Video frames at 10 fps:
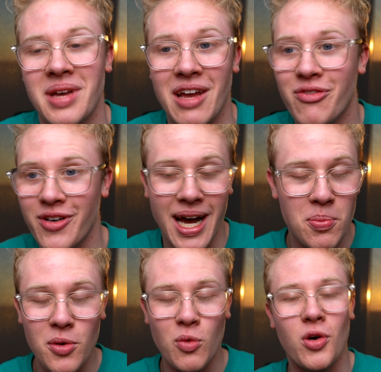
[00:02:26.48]
and for
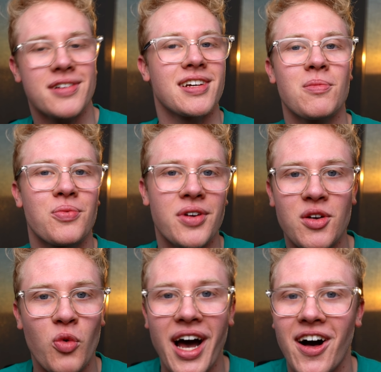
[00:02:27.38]
Apple, it works out
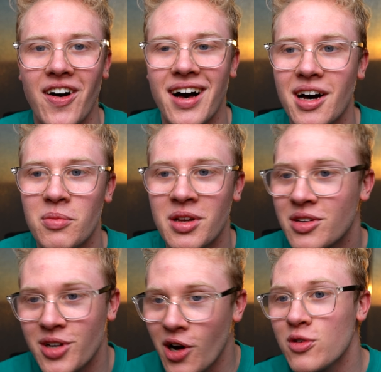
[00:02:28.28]
pretty well. Um,
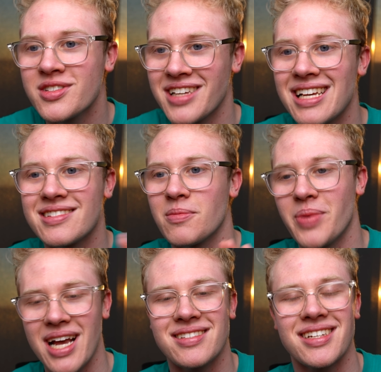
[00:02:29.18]
and Ko says that
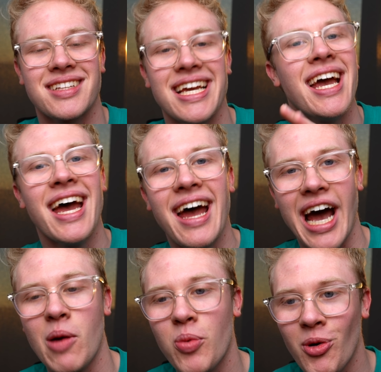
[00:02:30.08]
basically,
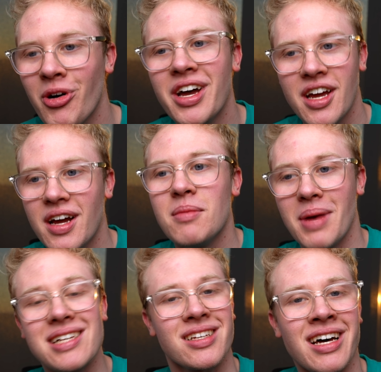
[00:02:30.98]
Apple
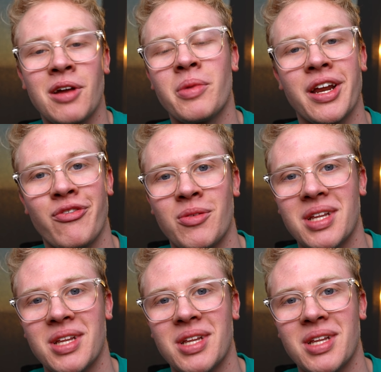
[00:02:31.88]
makes a lot of money from